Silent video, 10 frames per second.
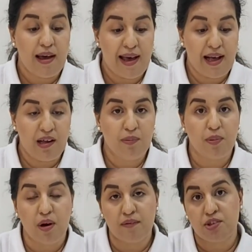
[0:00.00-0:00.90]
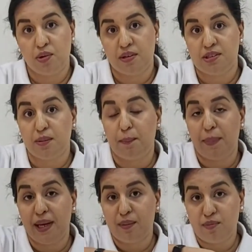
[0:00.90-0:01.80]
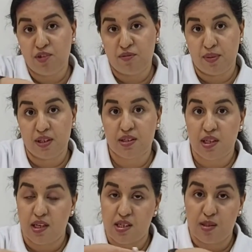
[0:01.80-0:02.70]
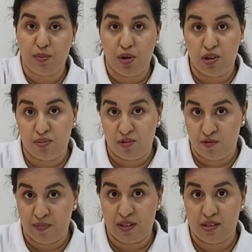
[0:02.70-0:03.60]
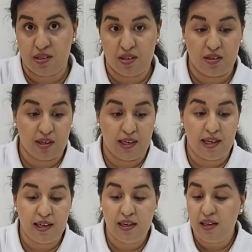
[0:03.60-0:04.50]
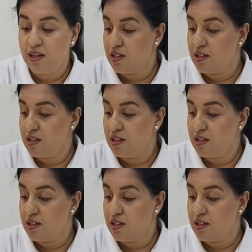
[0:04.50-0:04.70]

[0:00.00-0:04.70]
help of doing some big movements and small movements, okay?